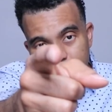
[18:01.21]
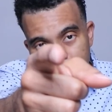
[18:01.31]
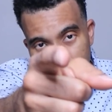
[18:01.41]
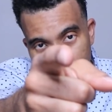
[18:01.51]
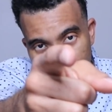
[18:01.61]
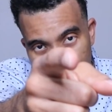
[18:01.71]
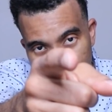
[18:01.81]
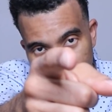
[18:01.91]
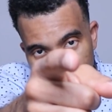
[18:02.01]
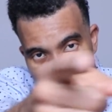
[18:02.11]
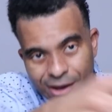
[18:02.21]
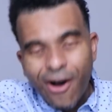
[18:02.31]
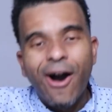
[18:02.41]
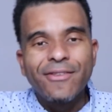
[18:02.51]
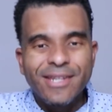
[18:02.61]
to see you
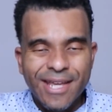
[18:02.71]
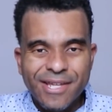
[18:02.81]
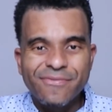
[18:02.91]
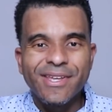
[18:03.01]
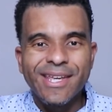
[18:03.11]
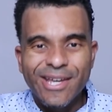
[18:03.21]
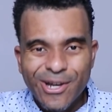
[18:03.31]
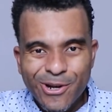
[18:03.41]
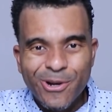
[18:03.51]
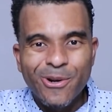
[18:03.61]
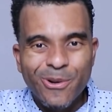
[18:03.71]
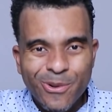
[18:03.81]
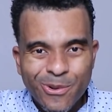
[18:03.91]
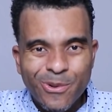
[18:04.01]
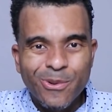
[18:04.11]
on the next
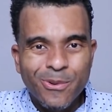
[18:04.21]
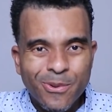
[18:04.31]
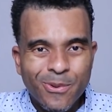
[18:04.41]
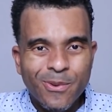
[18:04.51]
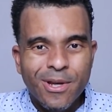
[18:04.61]
video.